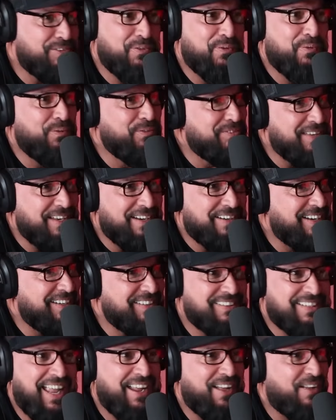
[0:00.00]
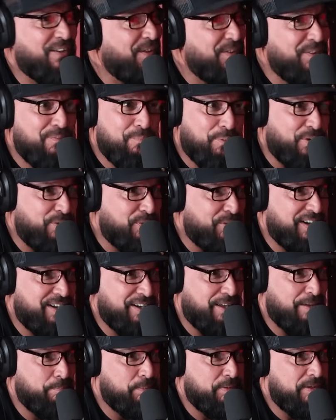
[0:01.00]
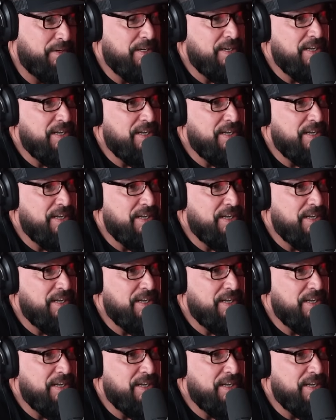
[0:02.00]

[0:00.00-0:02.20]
schools that it's like all broken up.